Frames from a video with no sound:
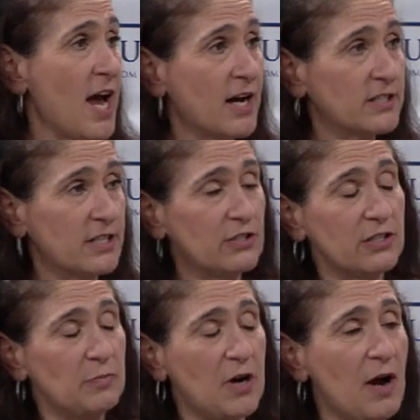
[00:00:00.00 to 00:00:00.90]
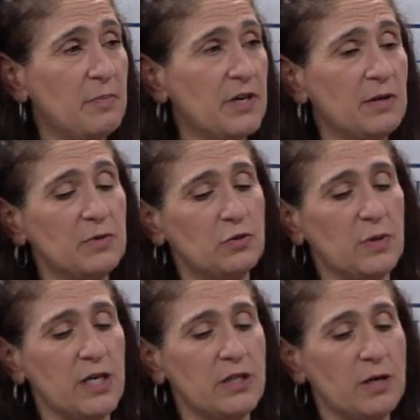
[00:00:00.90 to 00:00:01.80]
access to the property
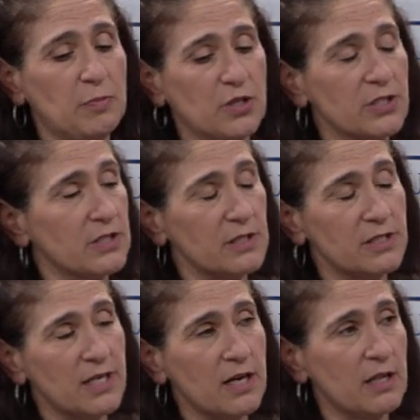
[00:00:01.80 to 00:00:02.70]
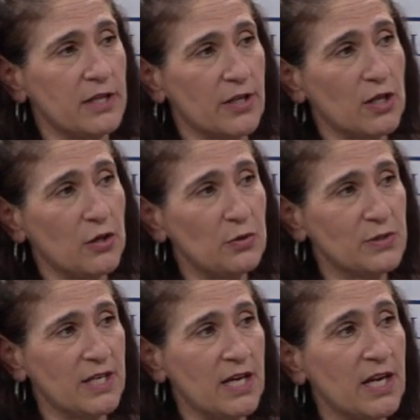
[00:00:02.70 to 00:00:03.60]
between the purchase and sale and the
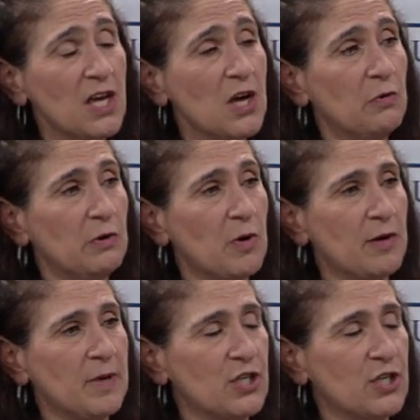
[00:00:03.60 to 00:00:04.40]
closing. We want to make